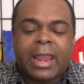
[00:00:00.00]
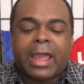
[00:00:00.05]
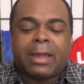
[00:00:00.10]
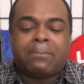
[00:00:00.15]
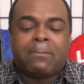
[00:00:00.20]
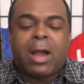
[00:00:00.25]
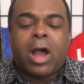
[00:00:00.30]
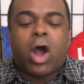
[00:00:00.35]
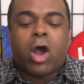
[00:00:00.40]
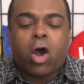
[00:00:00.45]

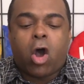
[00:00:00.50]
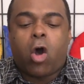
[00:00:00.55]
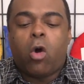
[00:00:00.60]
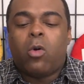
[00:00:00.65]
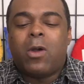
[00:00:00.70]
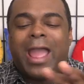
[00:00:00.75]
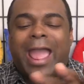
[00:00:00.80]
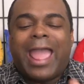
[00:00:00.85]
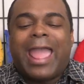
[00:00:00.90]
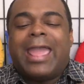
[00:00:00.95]
Like my
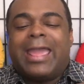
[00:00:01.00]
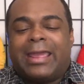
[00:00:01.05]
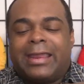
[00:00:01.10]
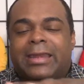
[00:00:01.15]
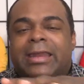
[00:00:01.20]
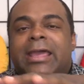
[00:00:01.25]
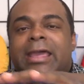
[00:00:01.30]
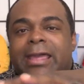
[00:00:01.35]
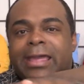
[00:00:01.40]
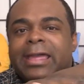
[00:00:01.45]
whole
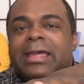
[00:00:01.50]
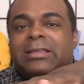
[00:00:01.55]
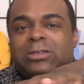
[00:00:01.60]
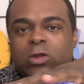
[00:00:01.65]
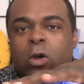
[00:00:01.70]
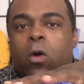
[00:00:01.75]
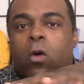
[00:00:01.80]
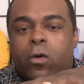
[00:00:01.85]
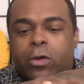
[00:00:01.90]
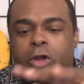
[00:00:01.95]
hand is
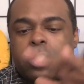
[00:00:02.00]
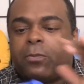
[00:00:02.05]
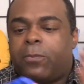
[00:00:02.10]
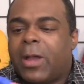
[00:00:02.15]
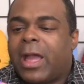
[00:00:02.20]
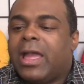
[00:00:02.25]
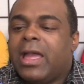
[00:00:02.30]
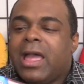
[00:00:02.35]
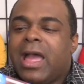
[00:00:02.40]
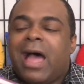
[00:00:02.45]
the Oreo pack.